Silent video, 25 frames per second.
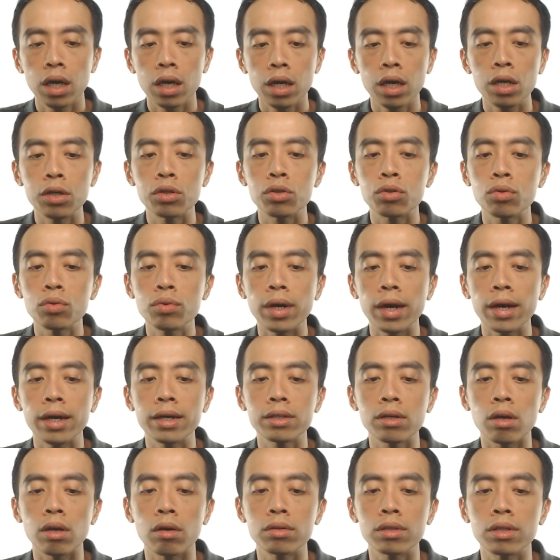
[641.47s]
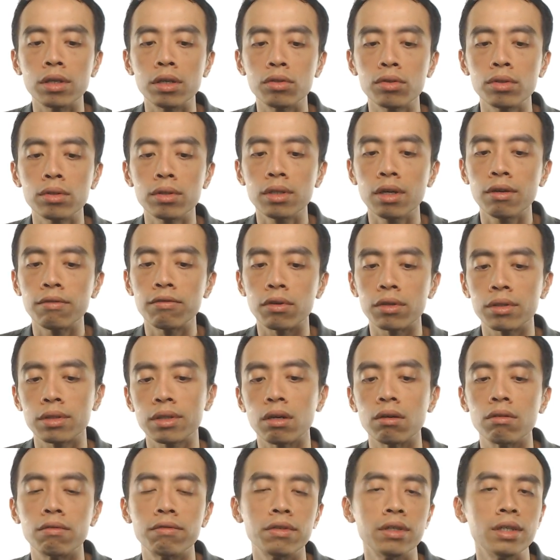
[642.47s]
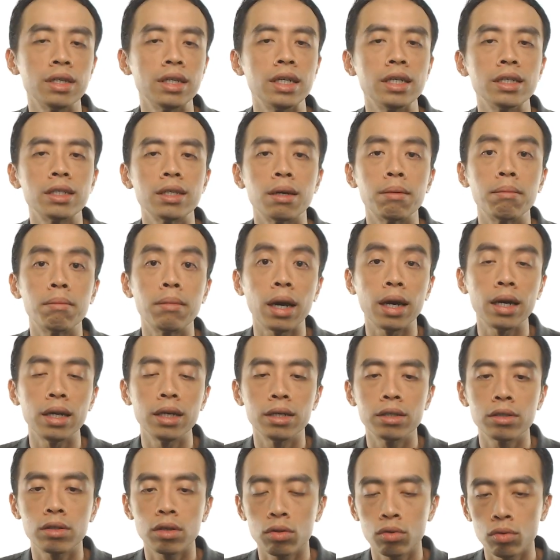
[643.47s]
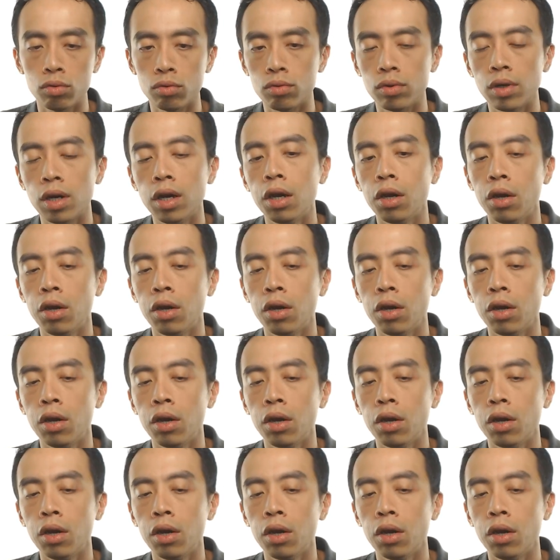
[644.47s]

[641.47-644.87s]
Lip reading: H2S oxidation state for sulfur, it is a minus 2.